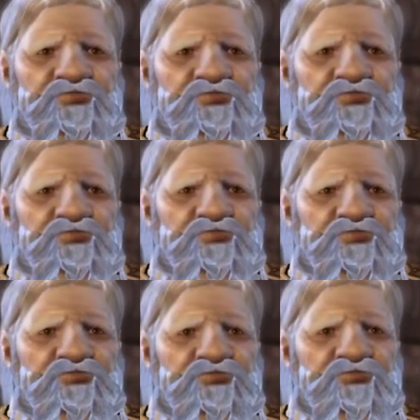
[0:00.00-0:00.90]

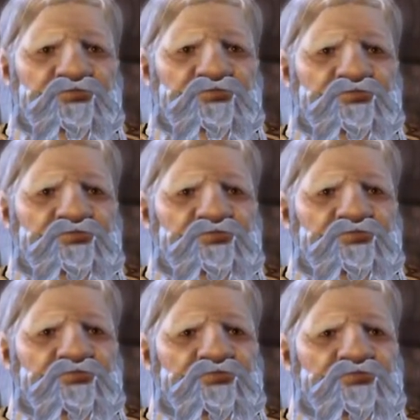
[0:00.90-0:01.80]

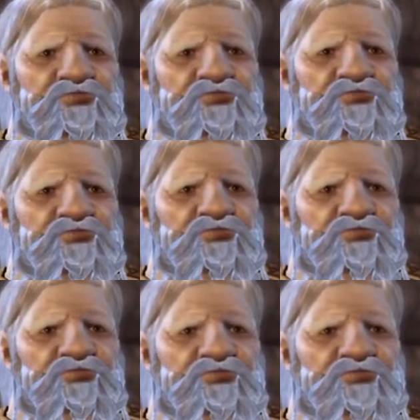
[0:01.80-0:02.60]
Nobody speaks.